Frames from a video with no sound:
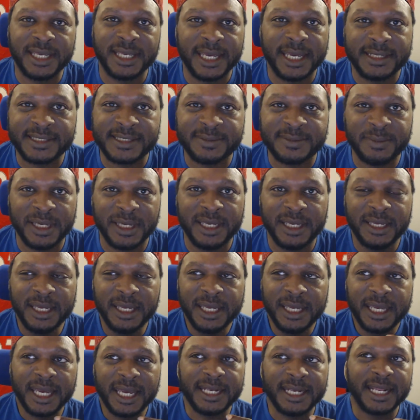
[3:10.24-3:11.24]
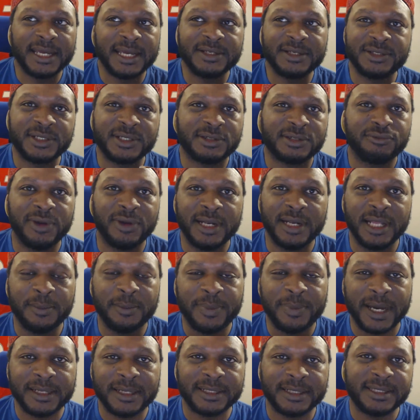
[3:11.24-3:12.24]
against me. And that is just really
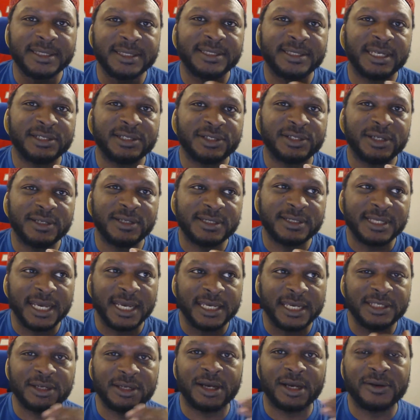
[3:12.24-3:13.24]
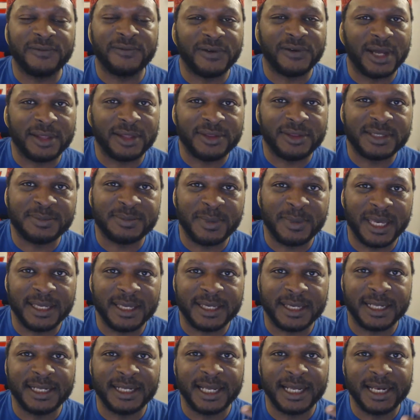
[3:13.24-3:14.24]
about the decisions that young fathers
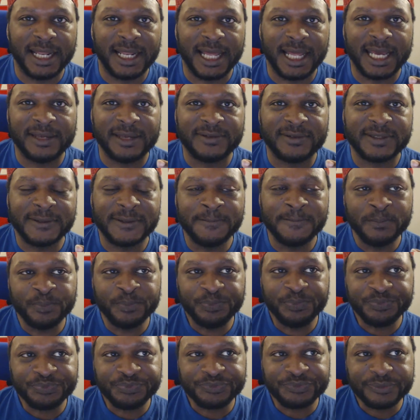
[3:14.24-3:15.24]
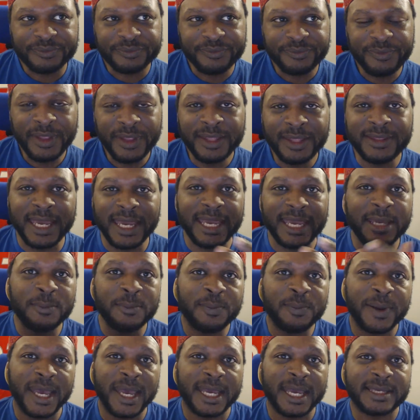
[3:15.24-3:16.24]
make in their lives that
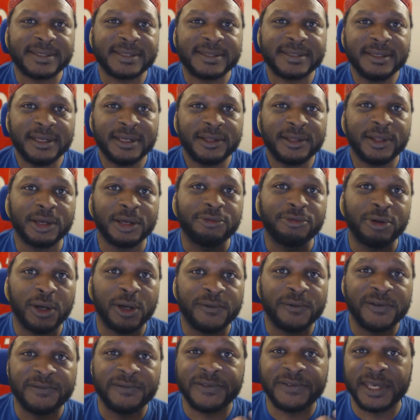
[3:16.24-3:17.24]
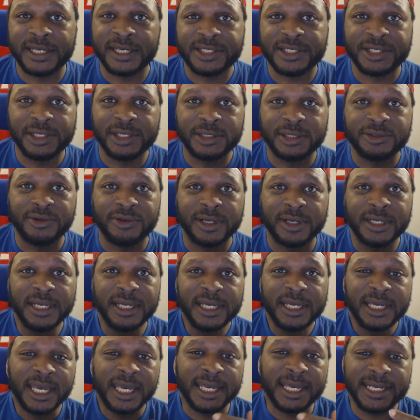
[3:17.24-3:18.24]
impacts the growth of their children.
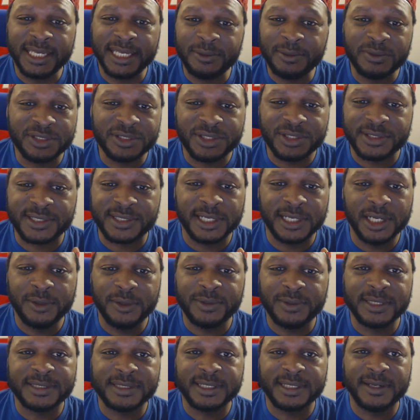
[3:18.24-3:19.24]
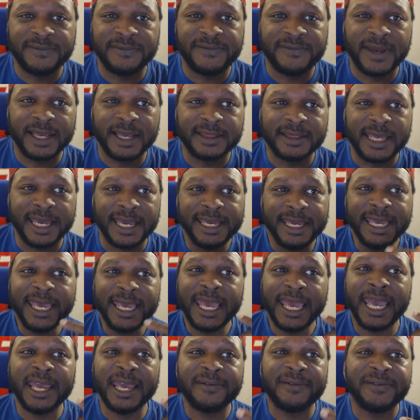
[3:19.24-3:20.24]
And he was just alluding to the fact that
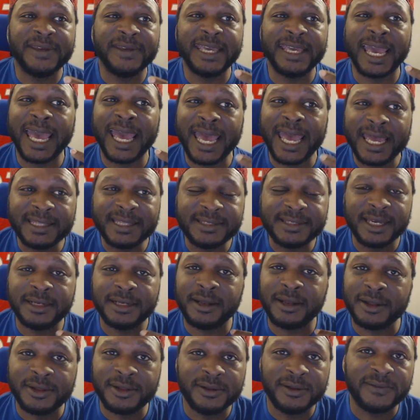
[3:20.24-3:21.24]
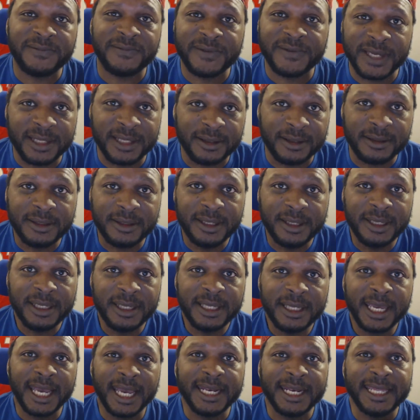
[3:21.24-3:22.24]
if he had an Uncle Phil
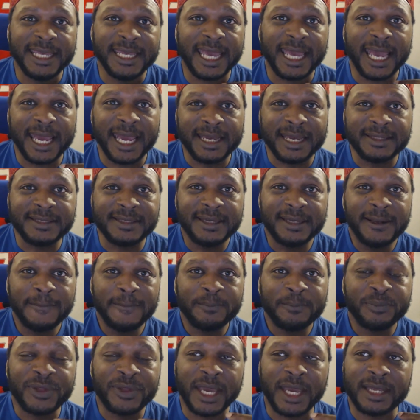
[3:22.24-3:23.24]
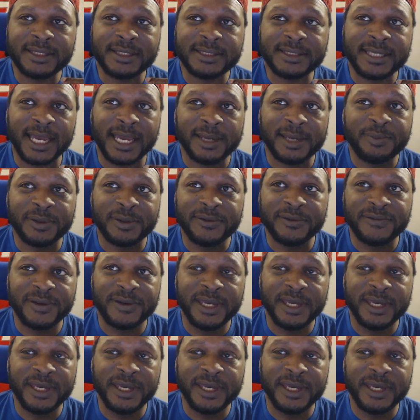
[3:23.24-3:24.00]
and he had that type of